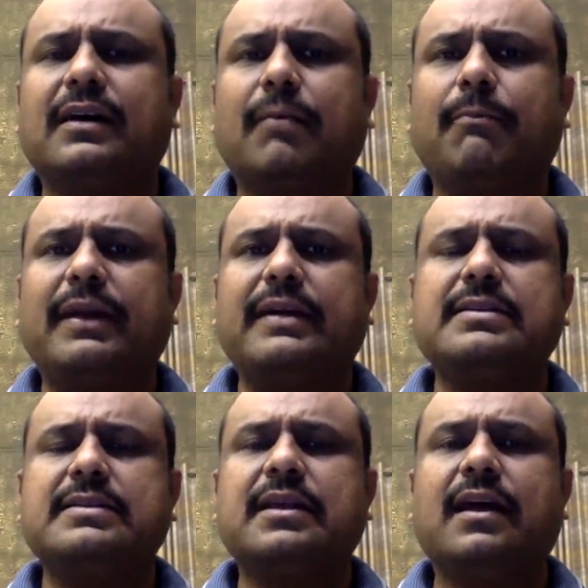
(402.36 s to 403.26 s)

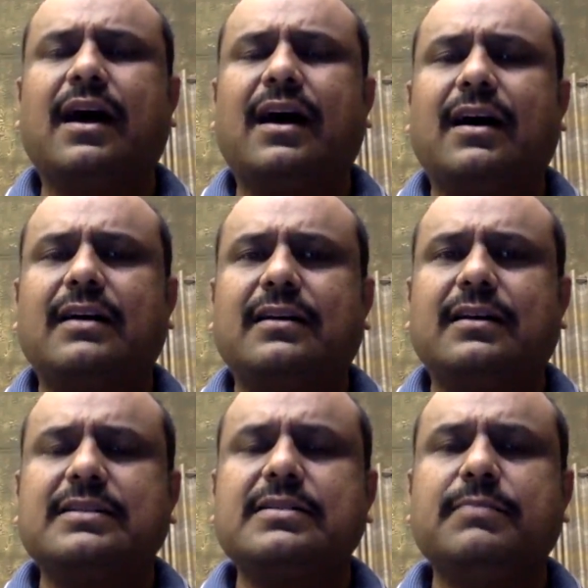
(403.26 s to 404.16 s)
complaints or
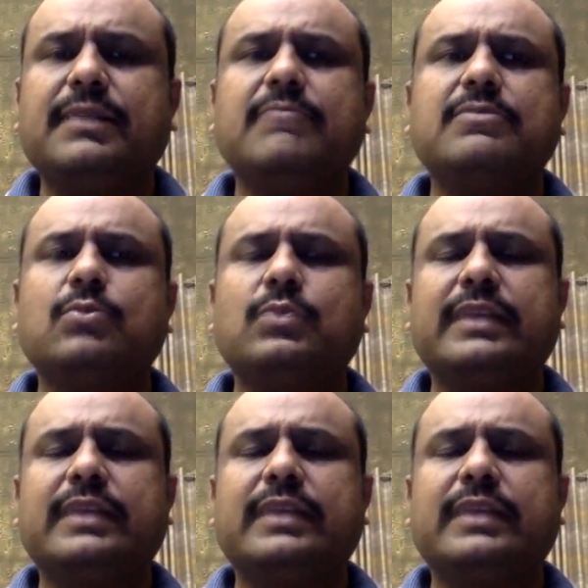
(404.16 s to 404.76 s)
symptoms.